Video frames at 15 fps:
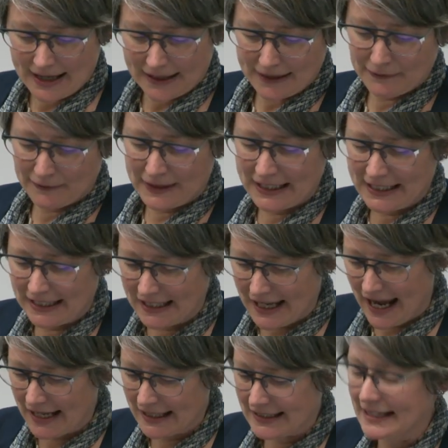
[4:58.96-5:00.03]
convenient
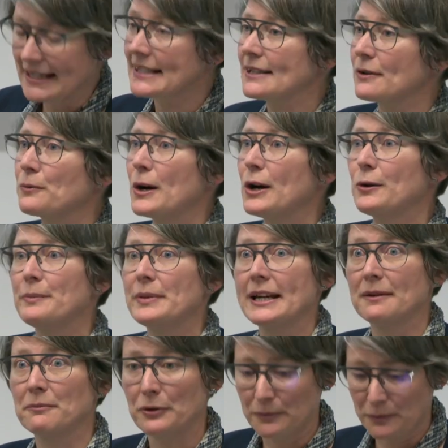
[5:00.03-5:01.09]
access to
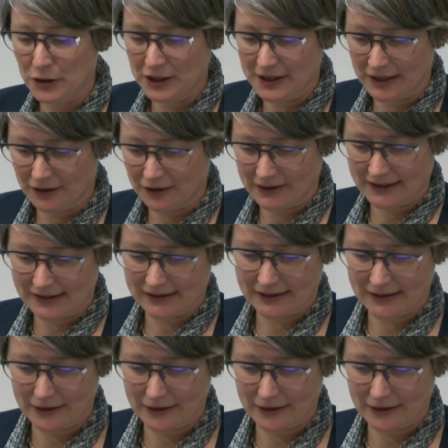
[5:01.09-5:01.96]
well-being promoting goods and